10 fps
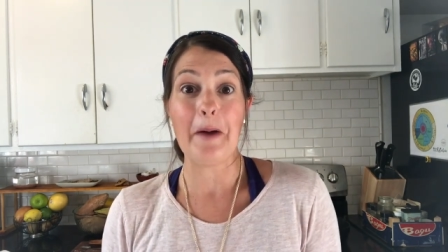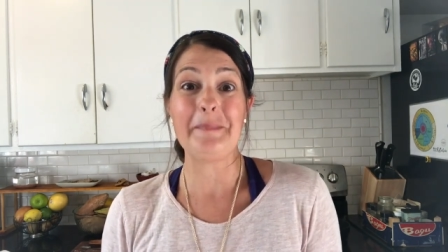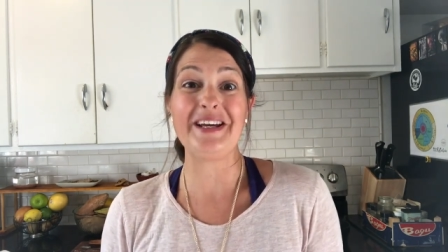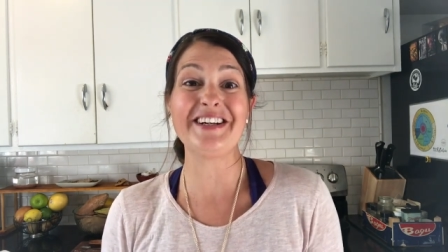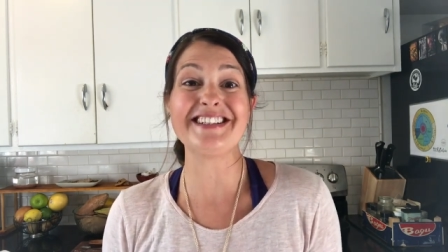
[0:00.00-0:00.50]

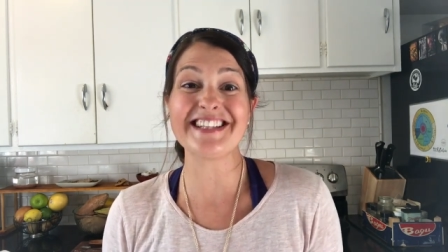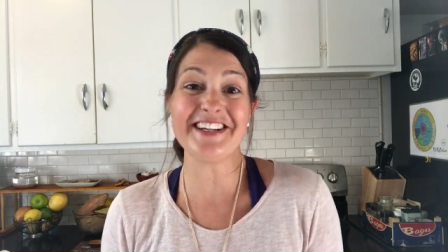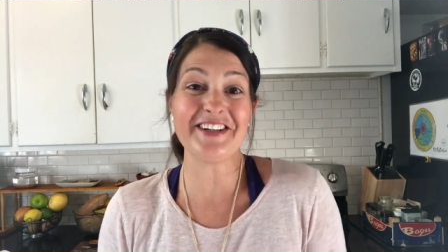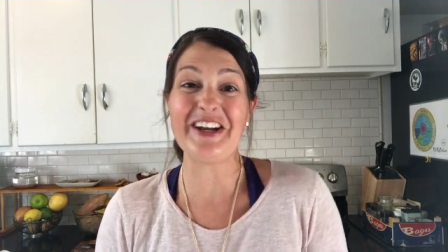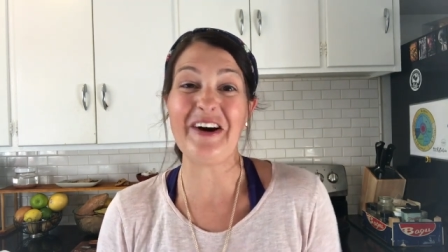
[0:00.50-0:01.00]
because
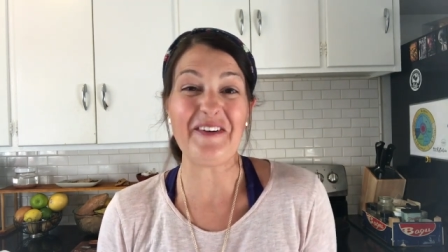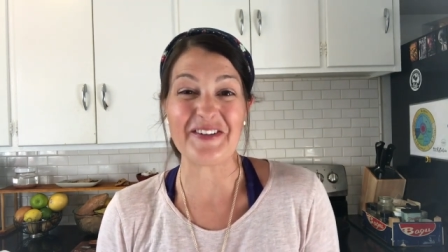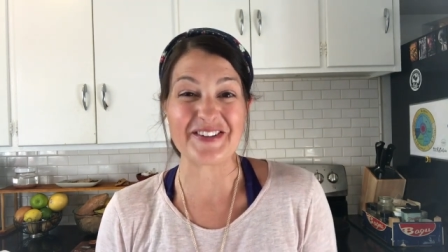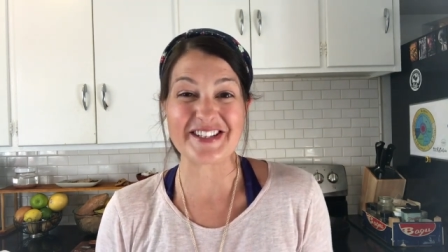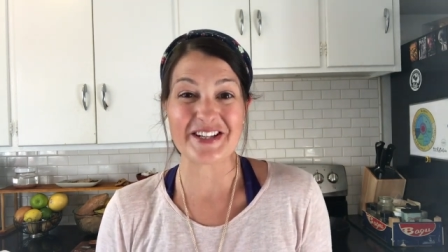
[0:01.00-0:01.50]
it
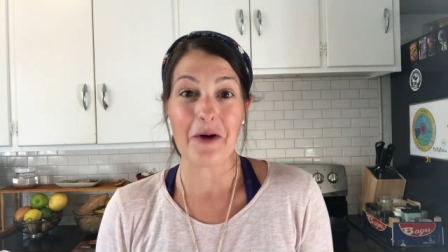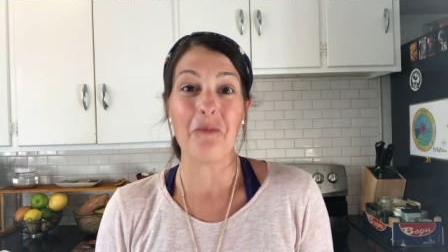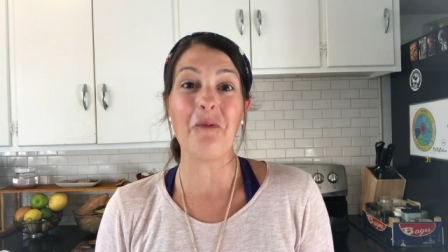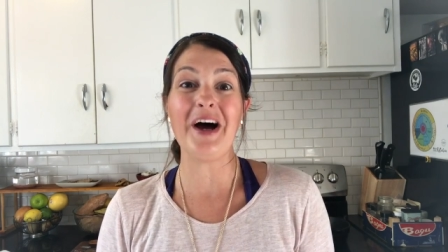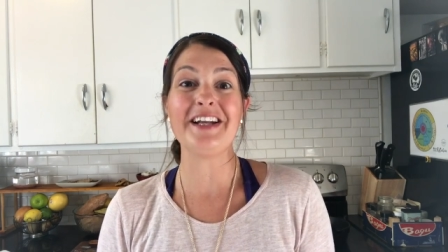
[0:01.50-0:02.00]
knows
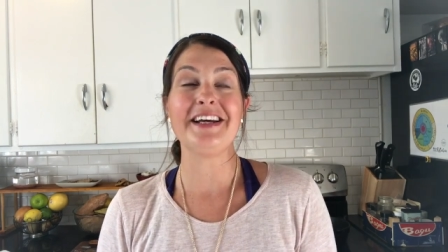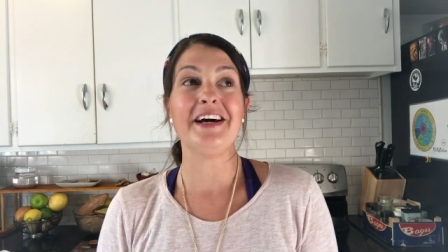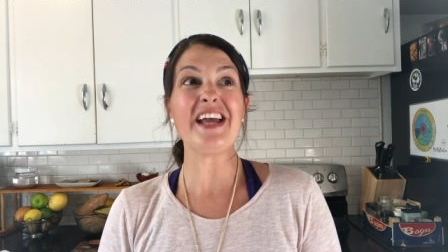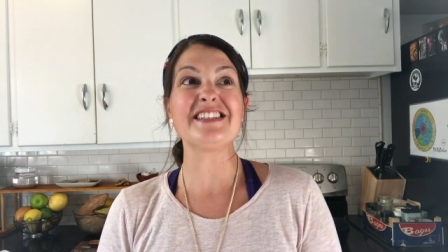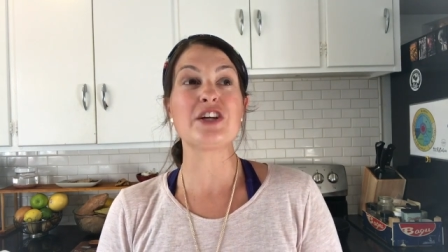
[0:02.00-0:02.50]
what
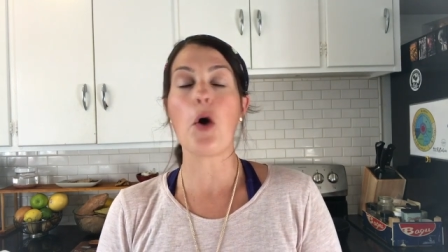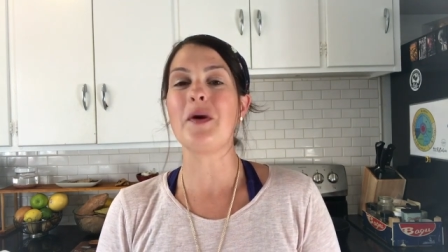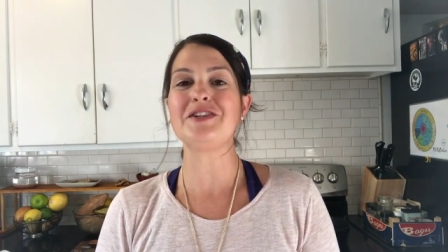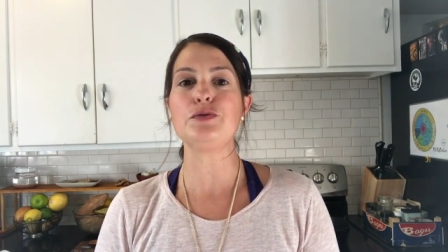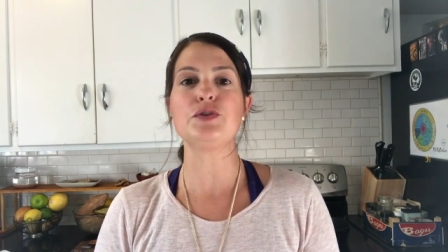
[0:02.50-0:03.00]
is
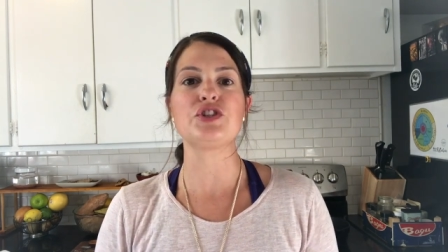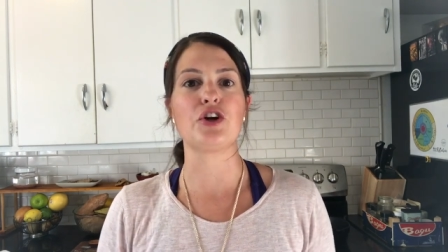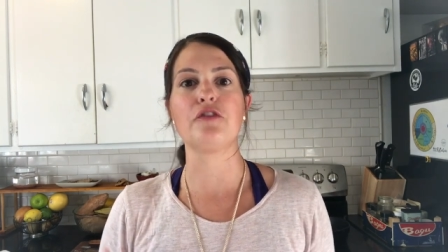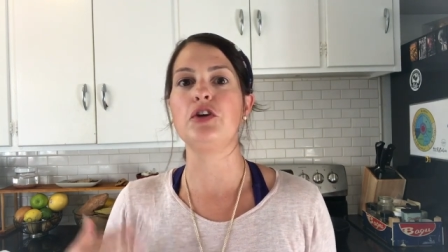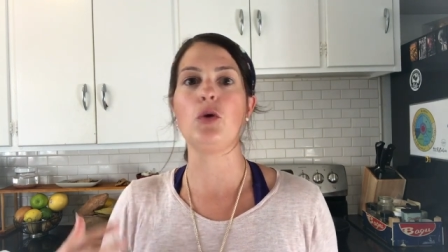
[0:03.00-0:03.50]
going to
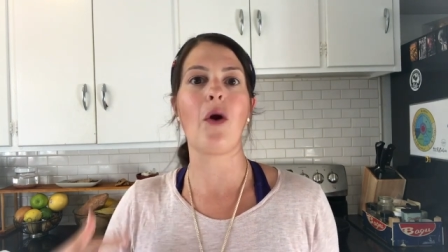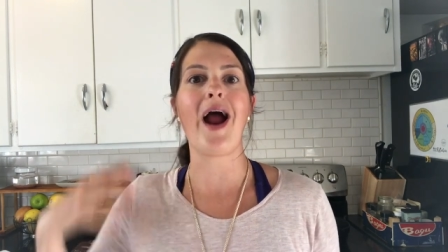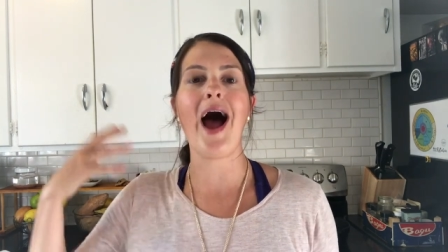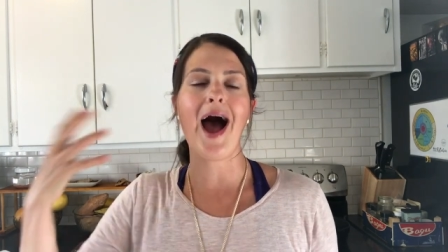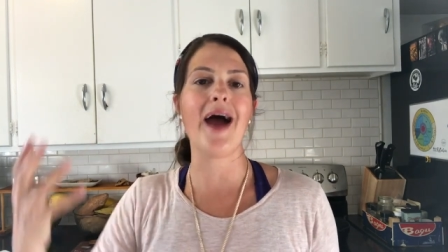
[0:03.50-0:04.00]
serve your
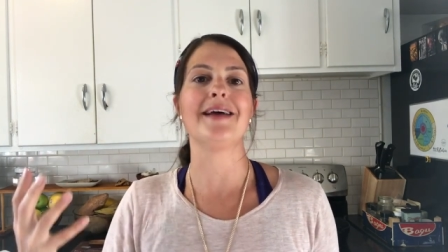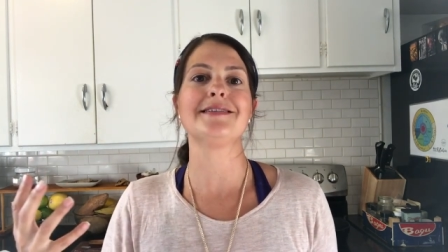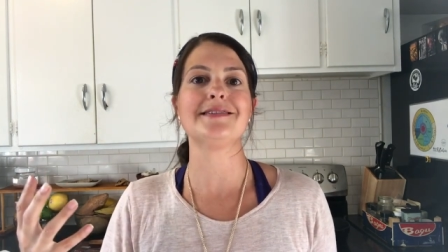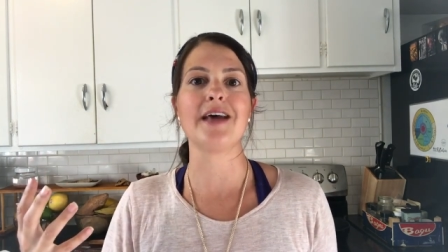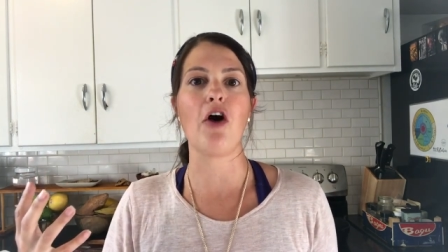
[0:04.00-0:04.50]

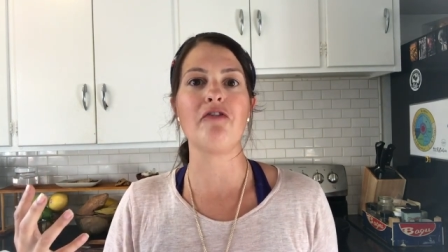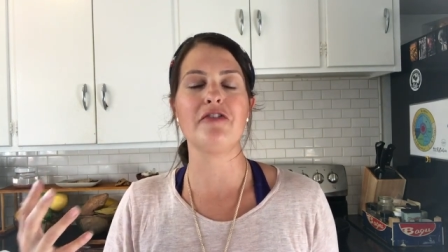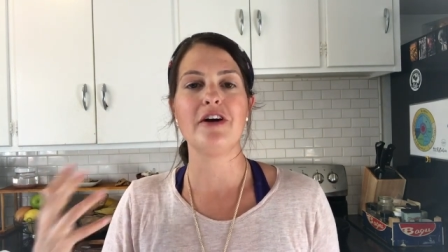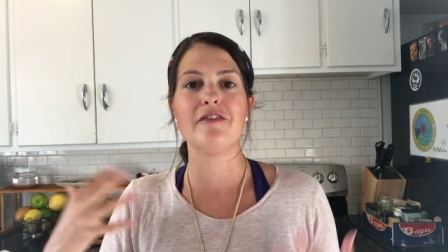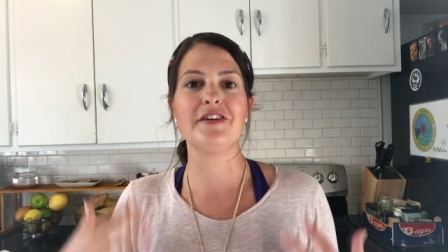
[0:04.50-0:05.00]
highest self,
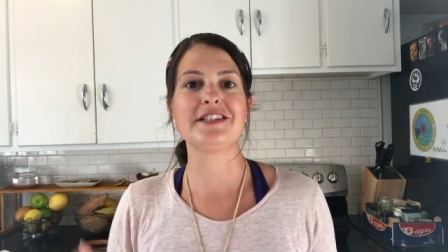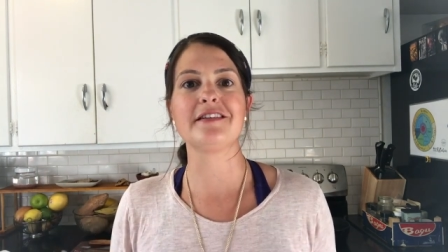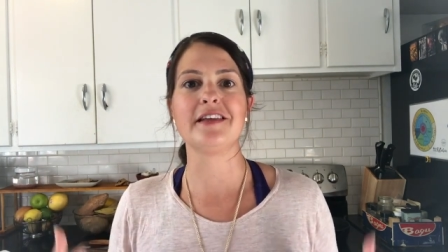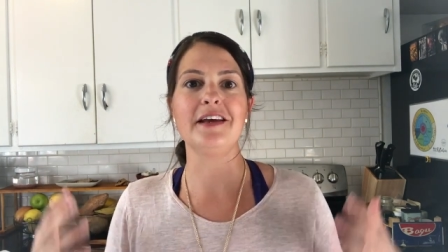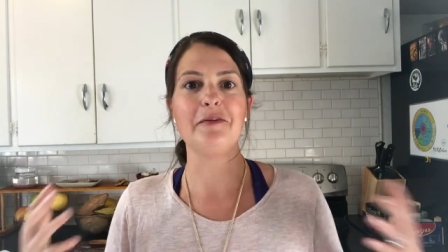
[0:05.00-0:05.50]

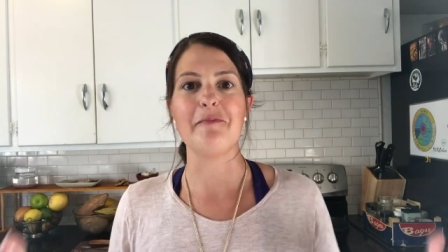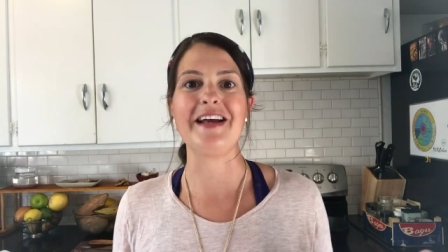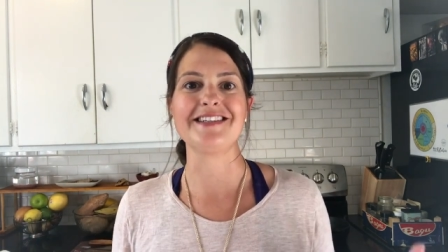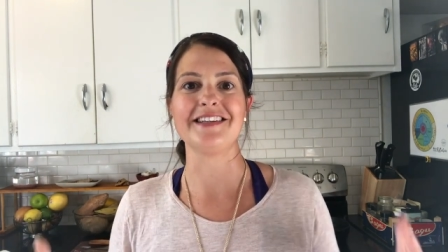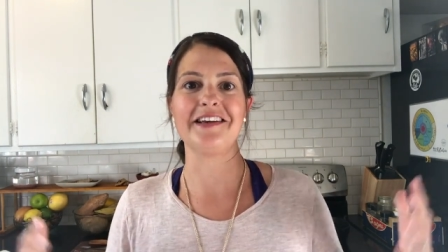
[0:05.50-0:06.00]
physically,
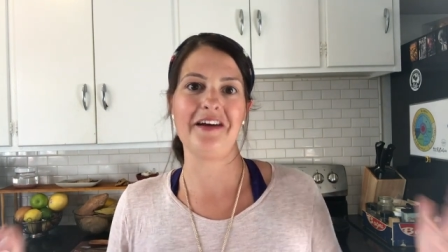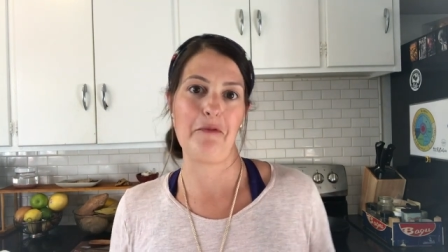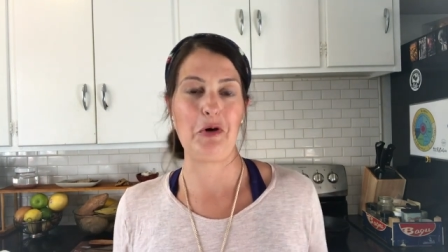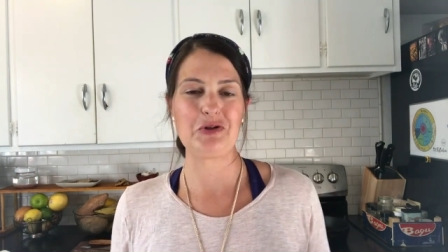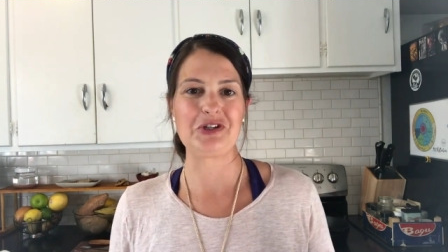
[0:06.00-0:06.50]
mentally,
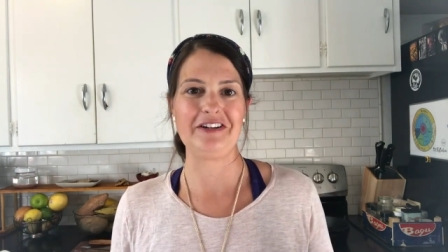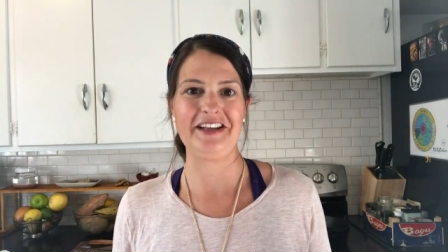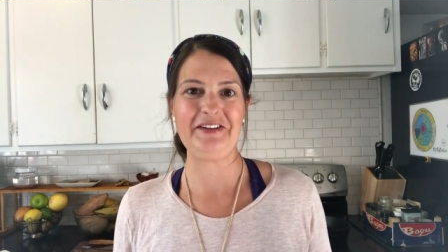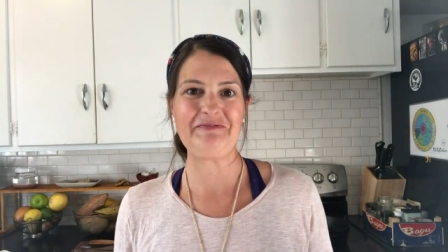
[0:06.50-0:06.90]
emotionally.